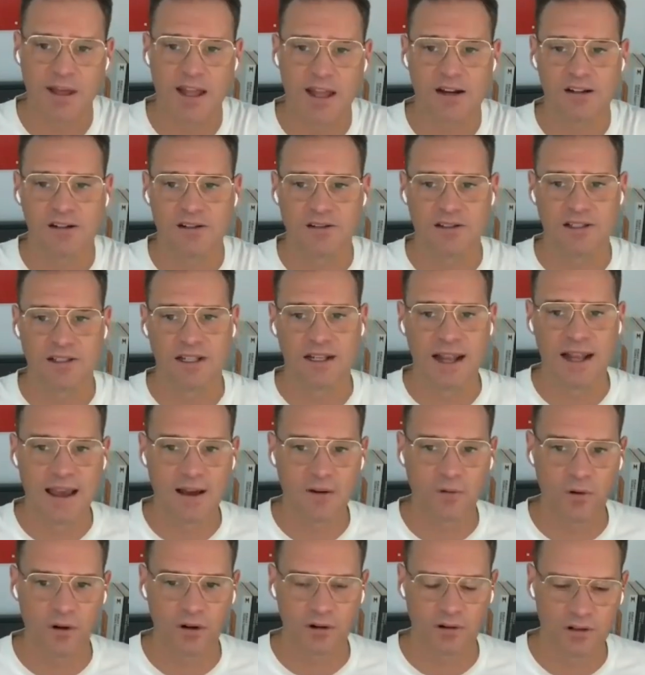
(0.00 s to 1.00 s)
managers and
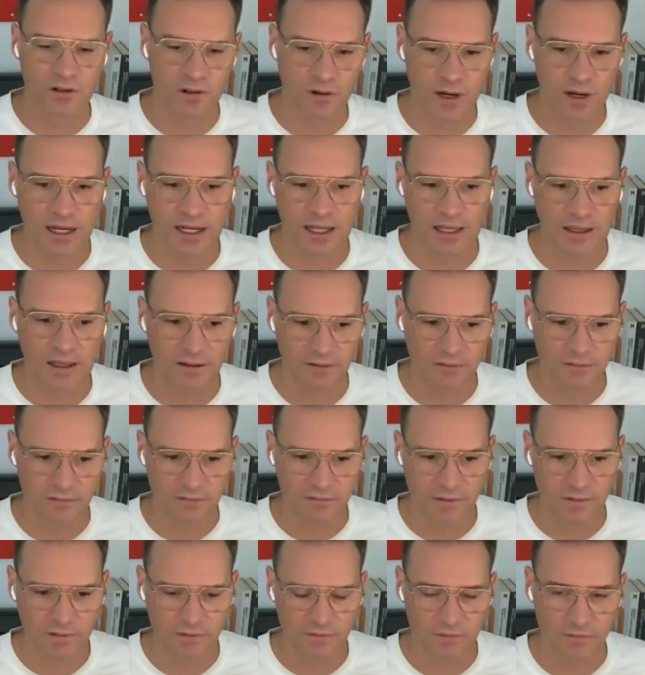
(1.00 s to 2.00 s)
now we're
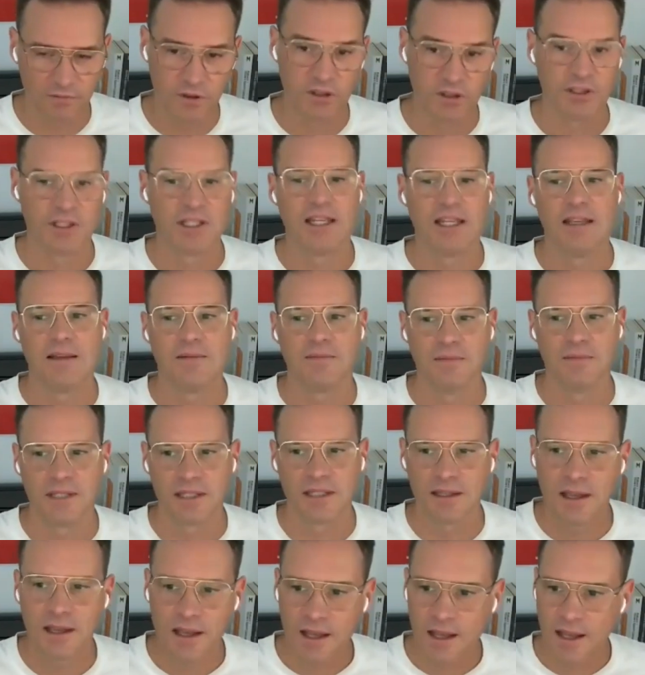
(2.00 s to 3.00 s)
training full
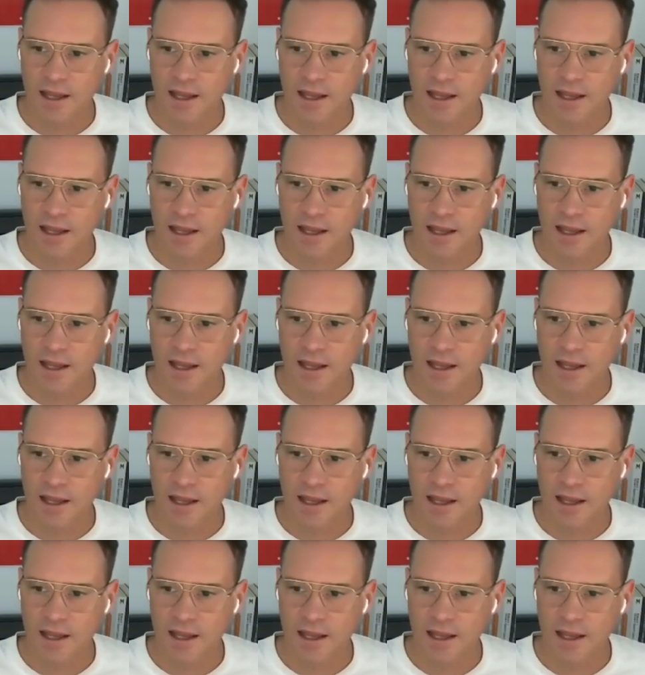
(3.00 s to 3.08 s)
teams